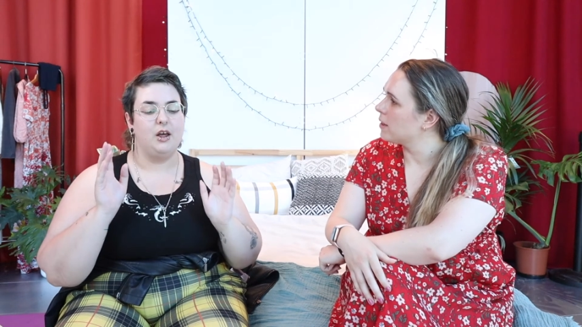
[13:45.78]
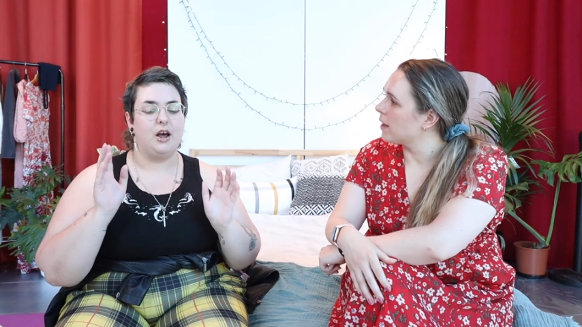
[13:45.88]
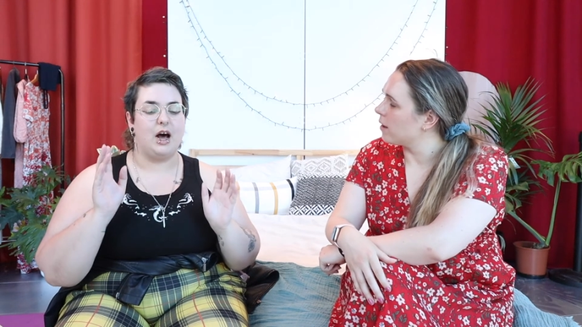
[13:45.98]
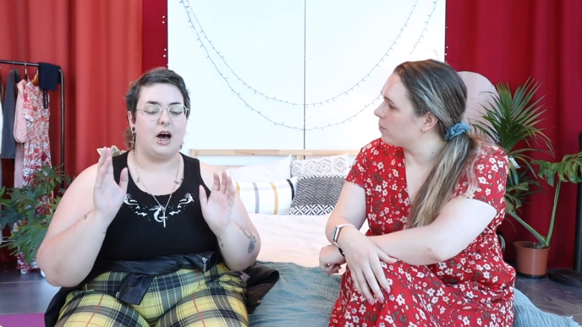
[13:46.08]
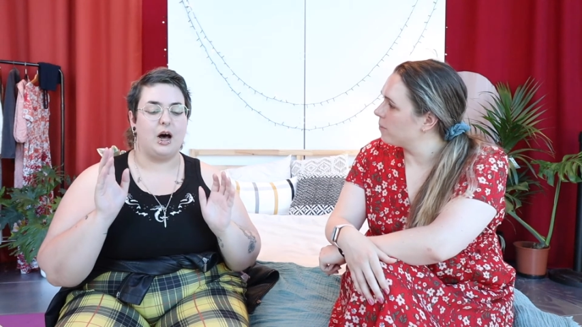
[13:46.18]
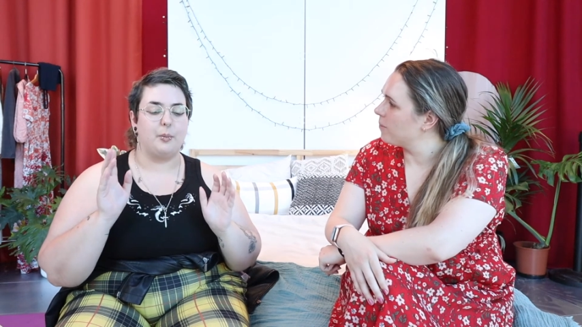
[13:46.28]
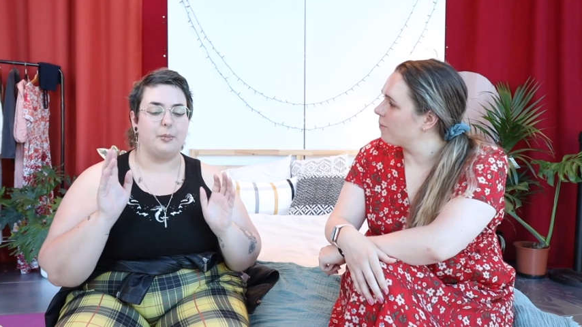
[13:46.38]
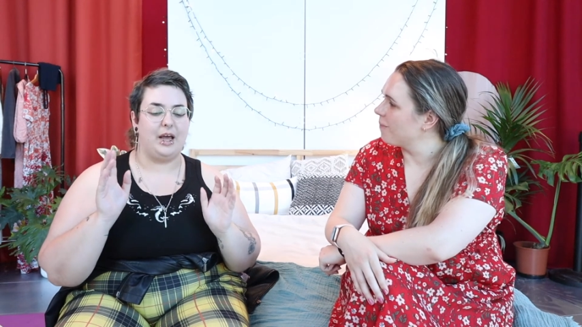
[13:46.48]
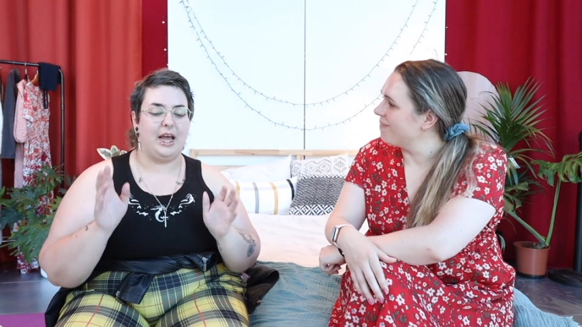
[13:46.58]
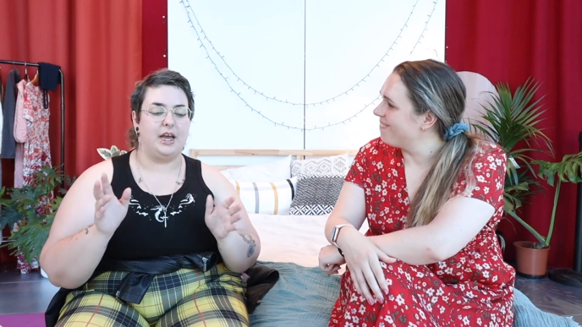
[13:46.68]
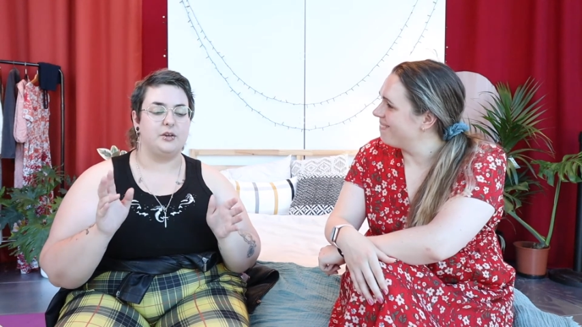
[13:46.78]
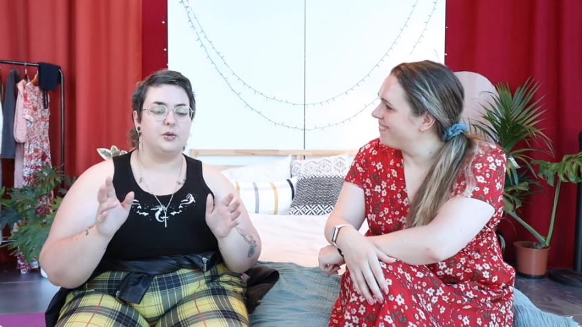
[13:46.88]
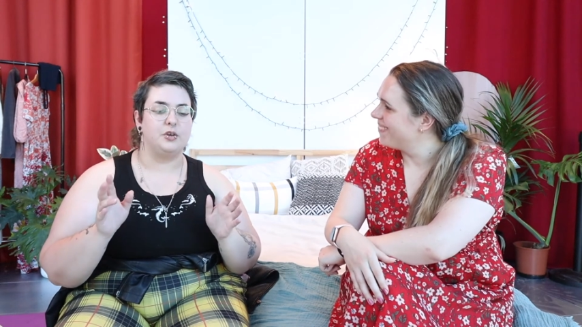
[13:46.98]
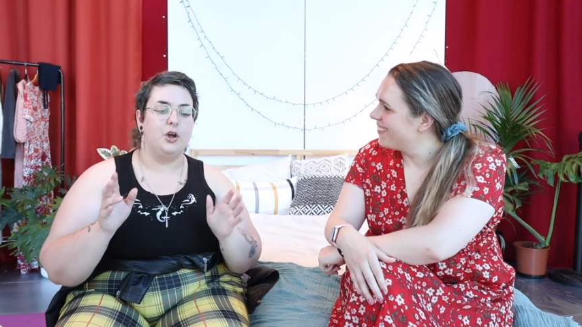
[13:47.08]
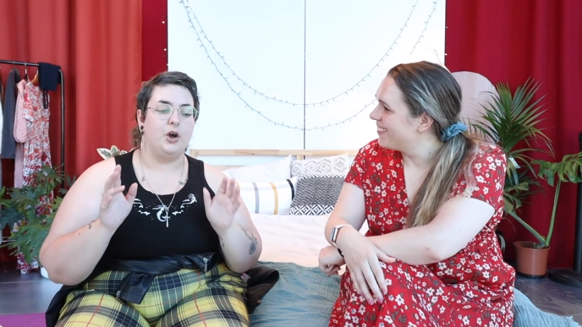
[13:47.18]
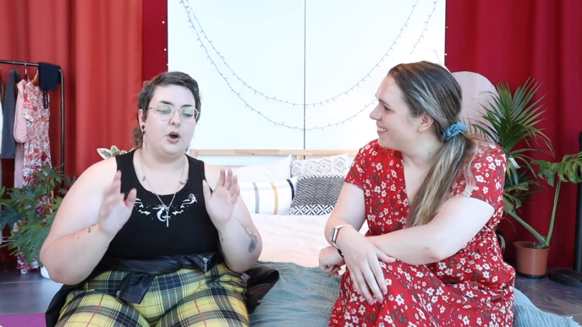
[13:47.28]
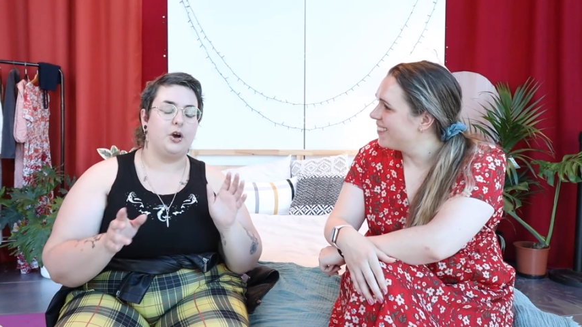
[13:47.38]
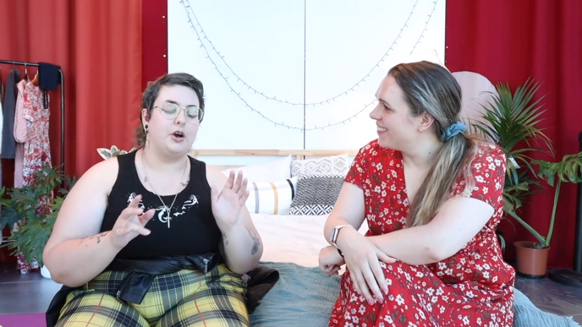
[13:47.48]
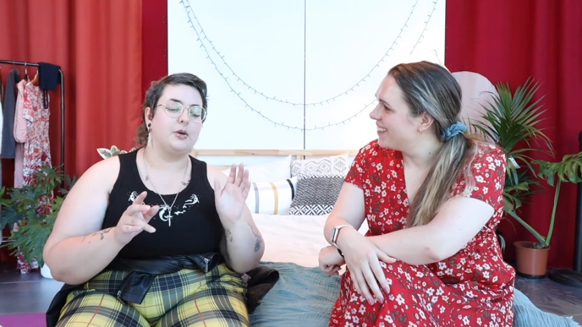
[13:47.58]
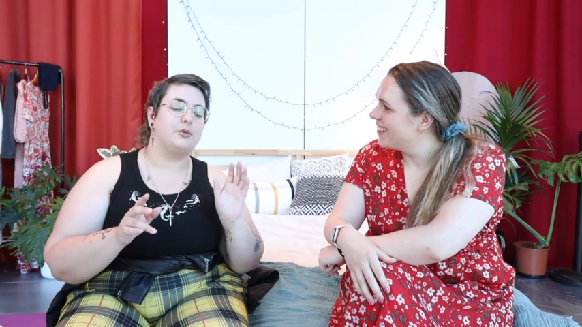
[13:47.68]
Speaker 1: Yeah. Um, and
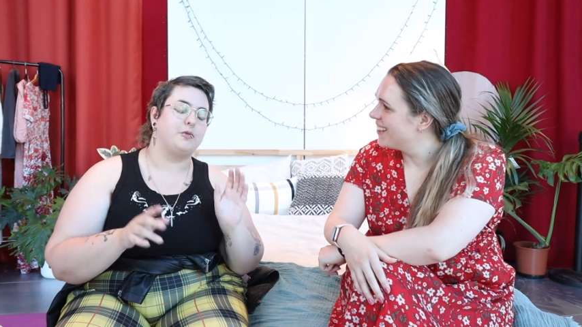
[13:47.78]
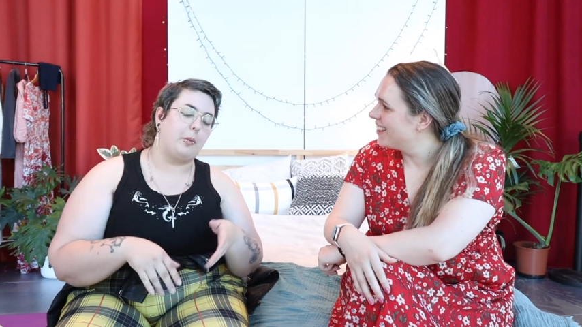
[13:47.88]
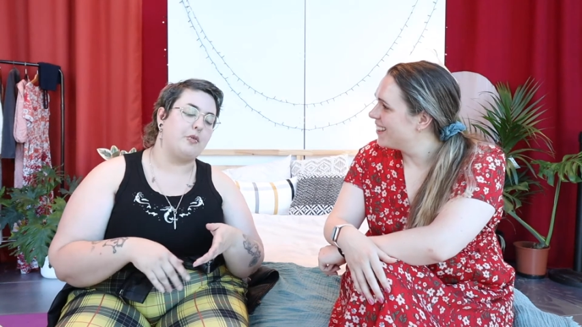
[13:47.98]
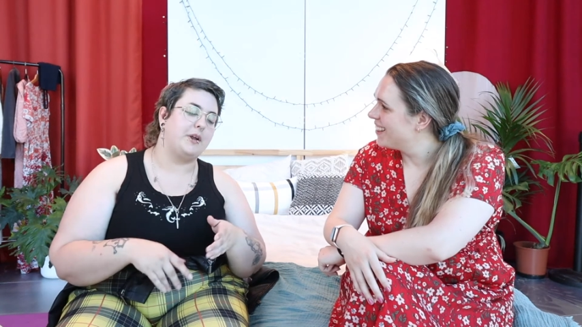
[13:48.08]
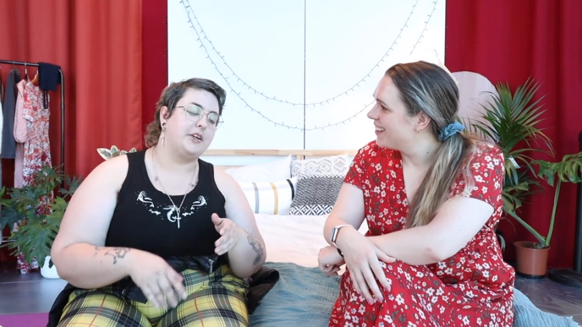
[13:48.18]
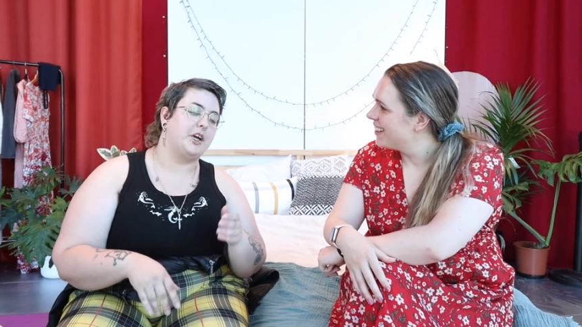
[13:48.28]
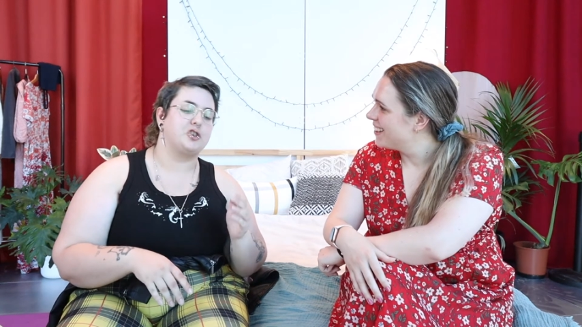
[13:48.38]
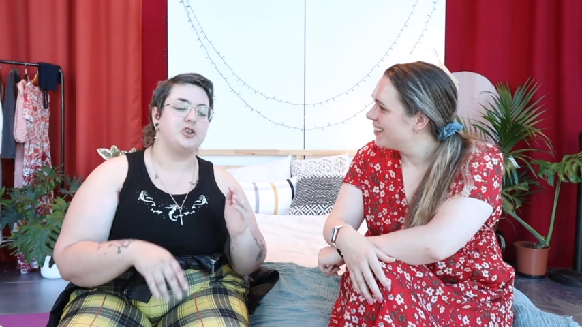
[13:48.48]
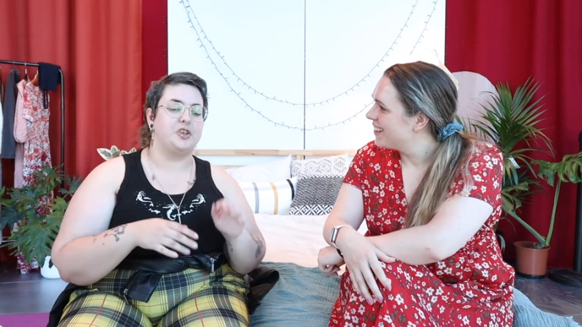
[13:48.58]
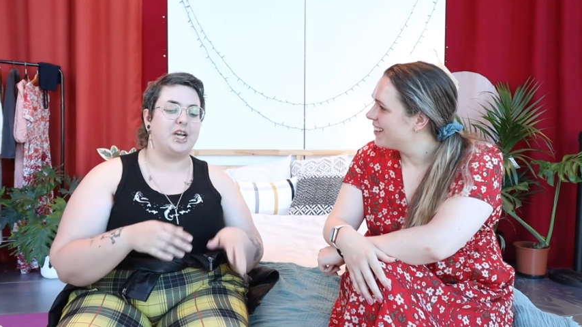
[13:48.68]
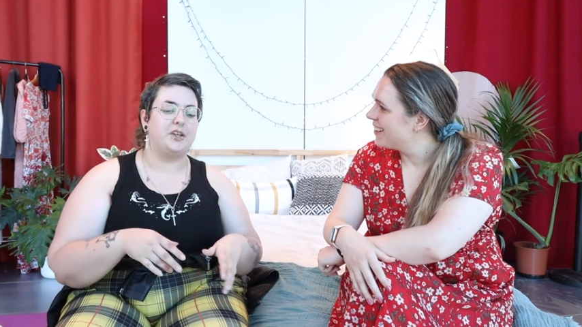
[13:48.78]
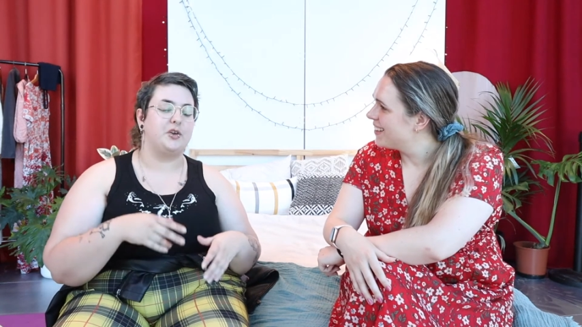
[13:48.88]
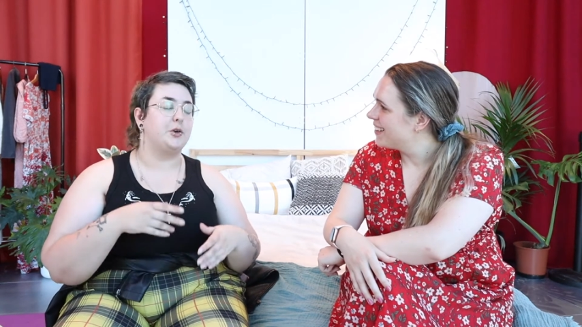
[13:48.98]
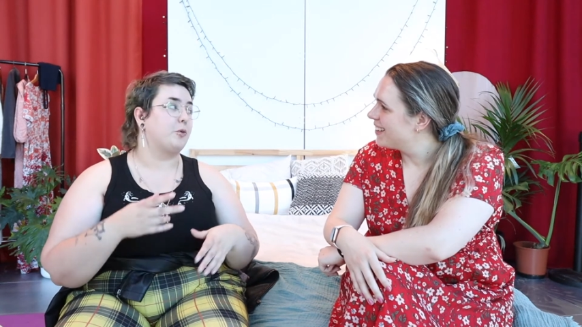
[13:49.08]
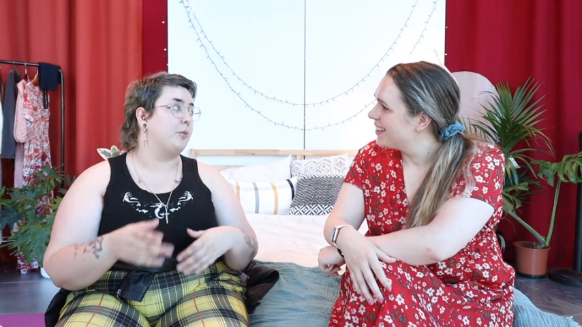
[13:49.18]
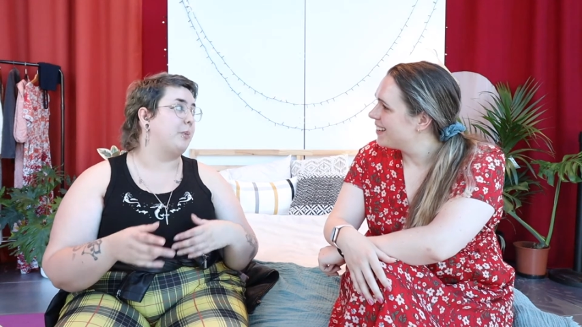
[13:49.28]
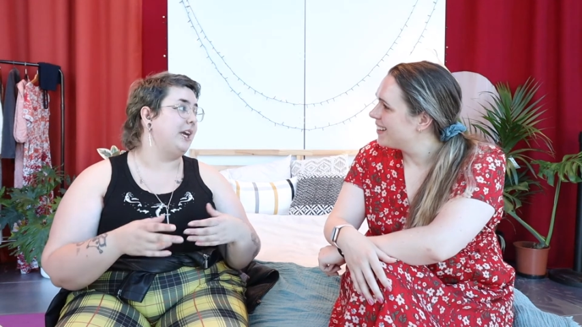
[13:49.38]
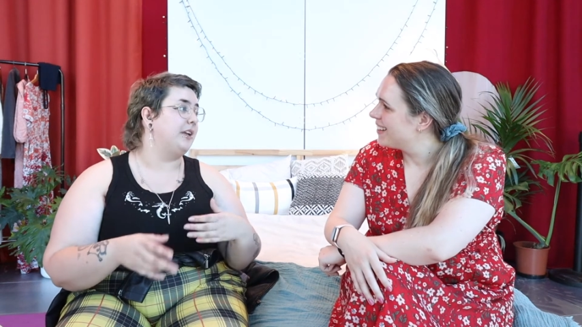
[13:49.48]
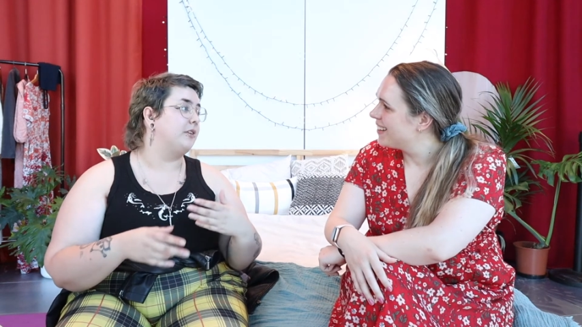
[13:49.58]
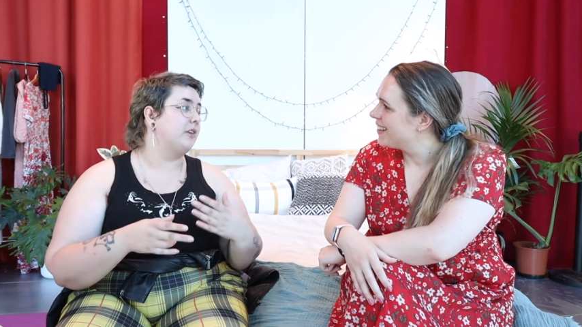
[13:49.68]
her form of meditation is she gets you to repeat